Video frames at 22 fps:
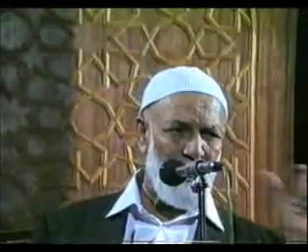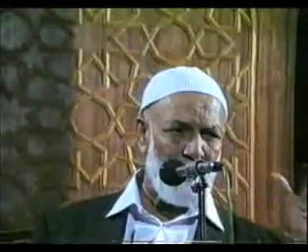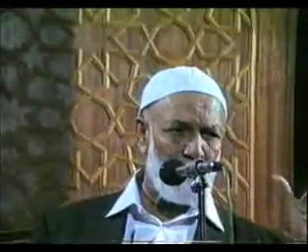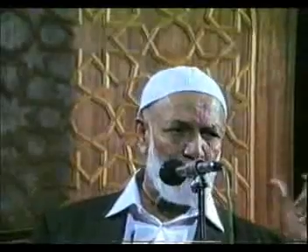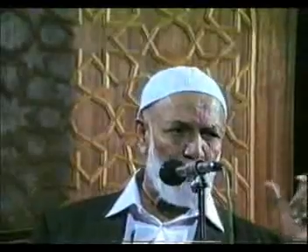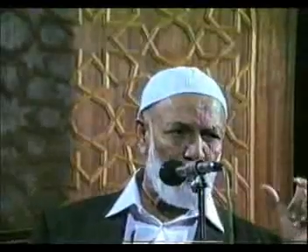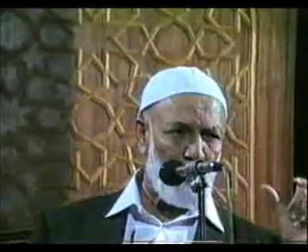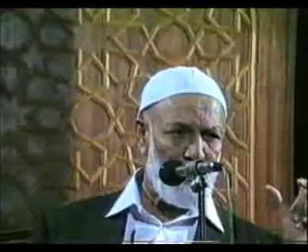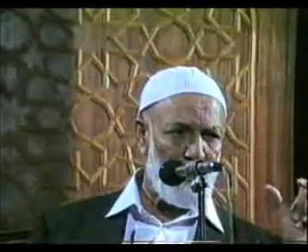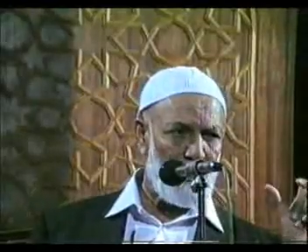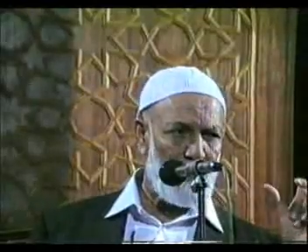what I'm
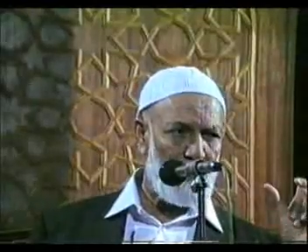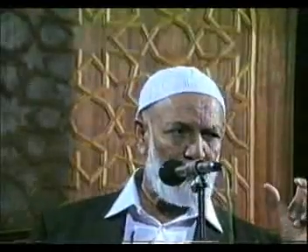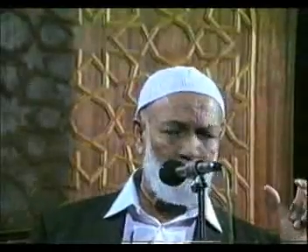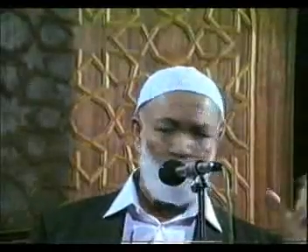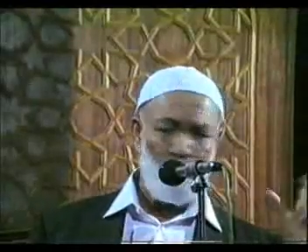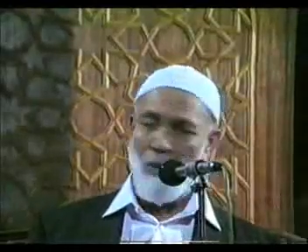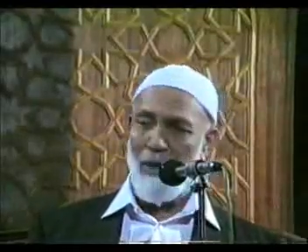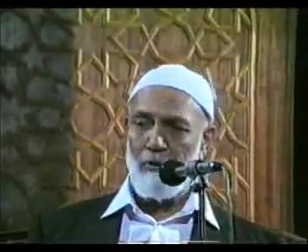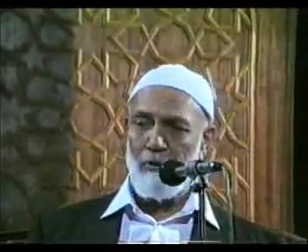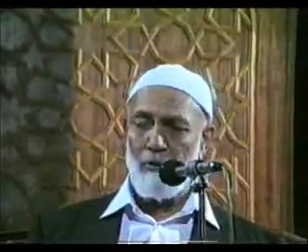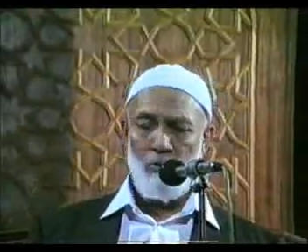talking,
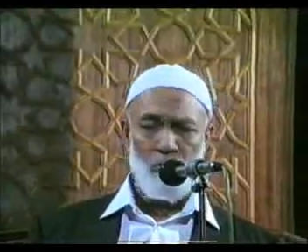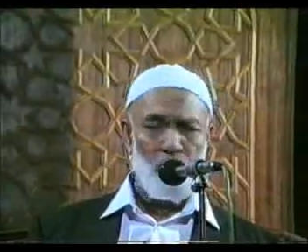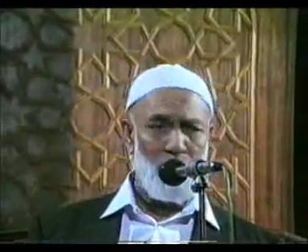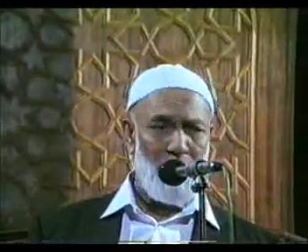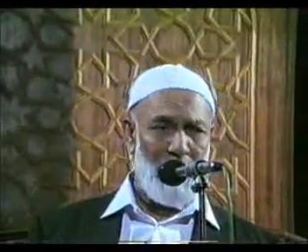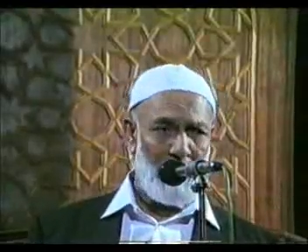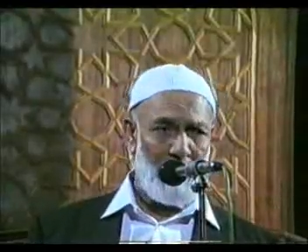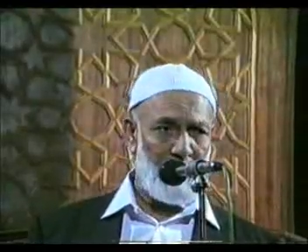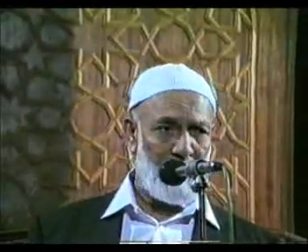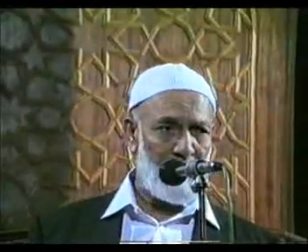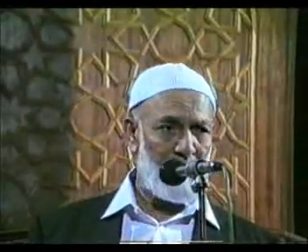though I don't know
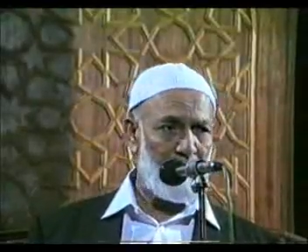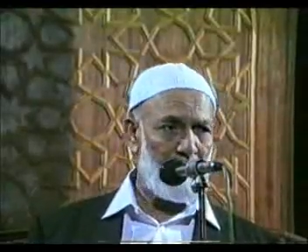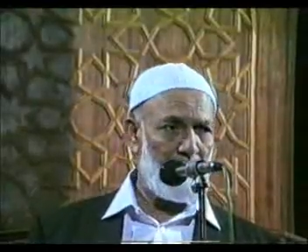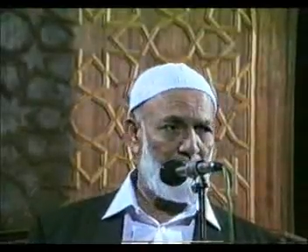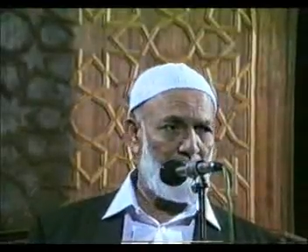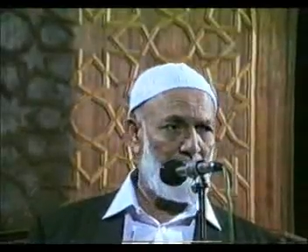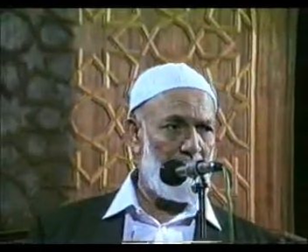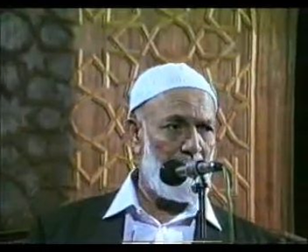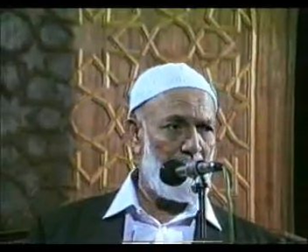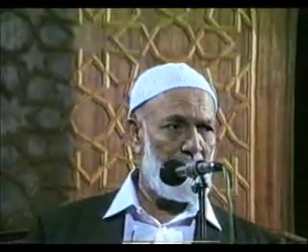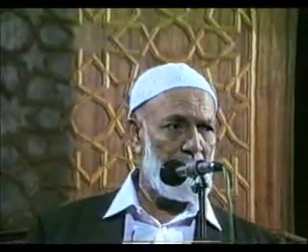Arabic.
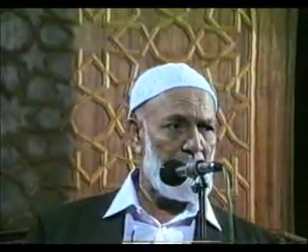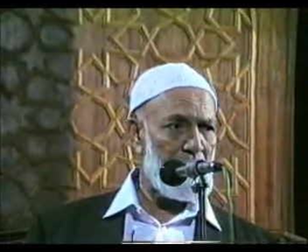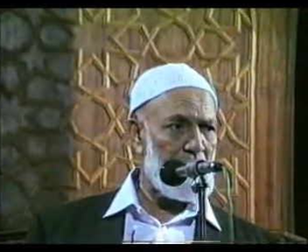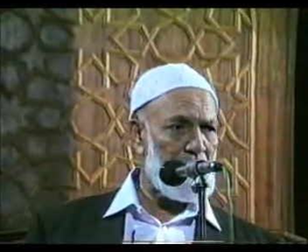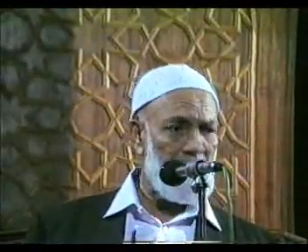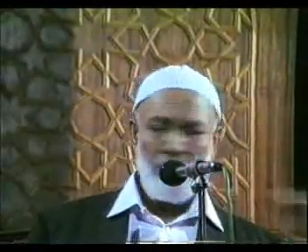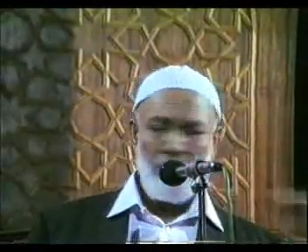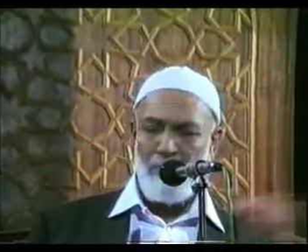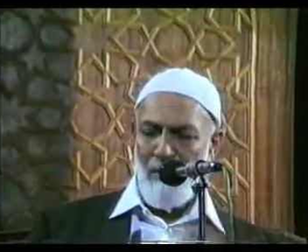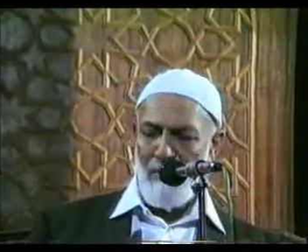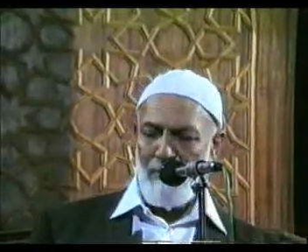
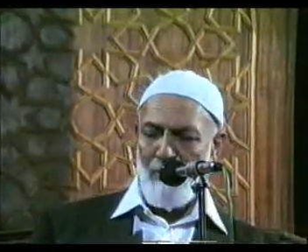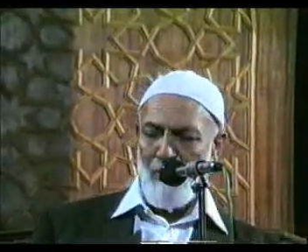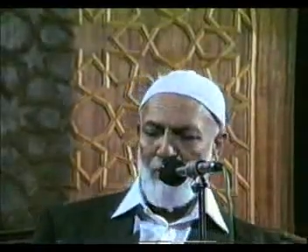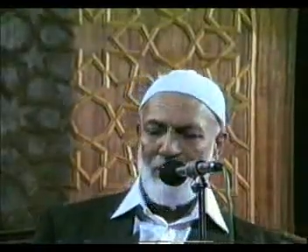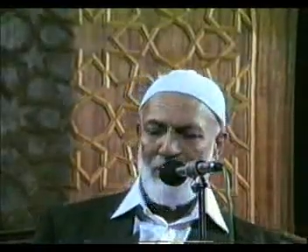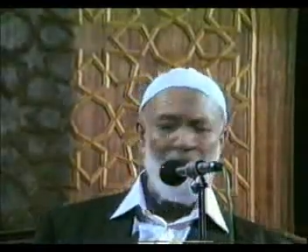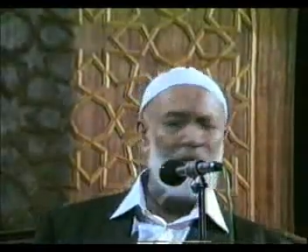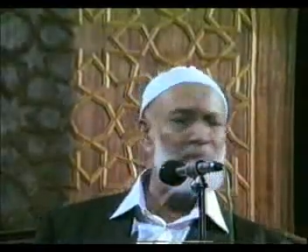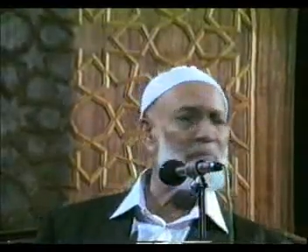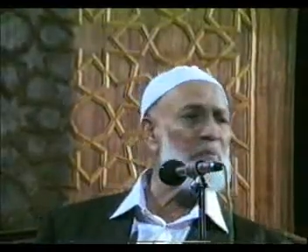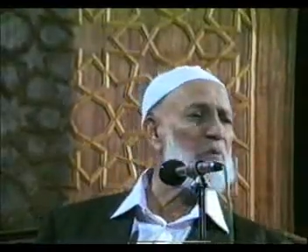Simply
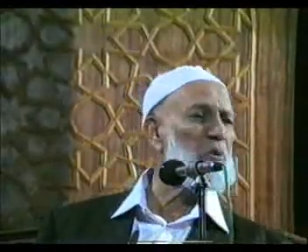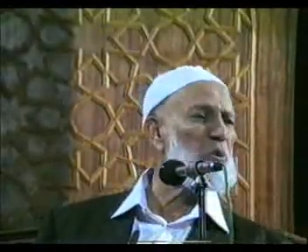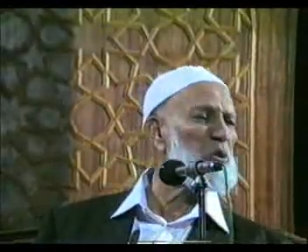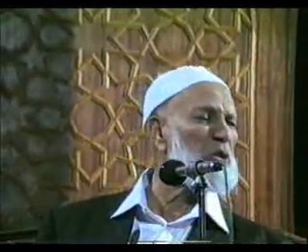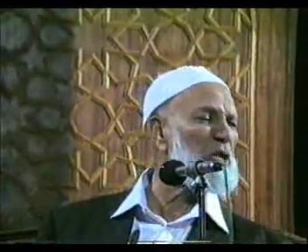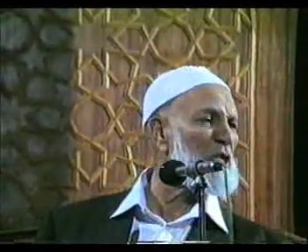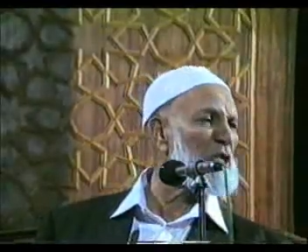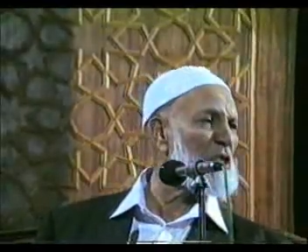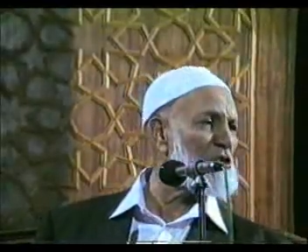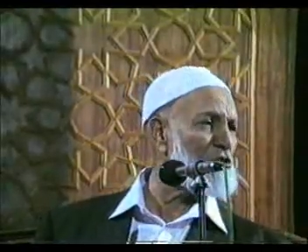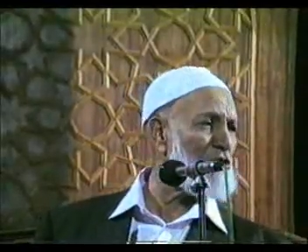because I've been
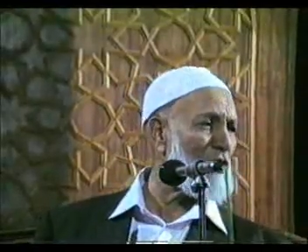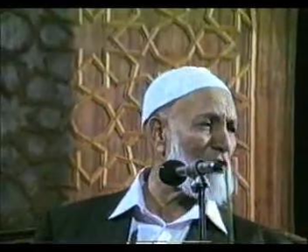using this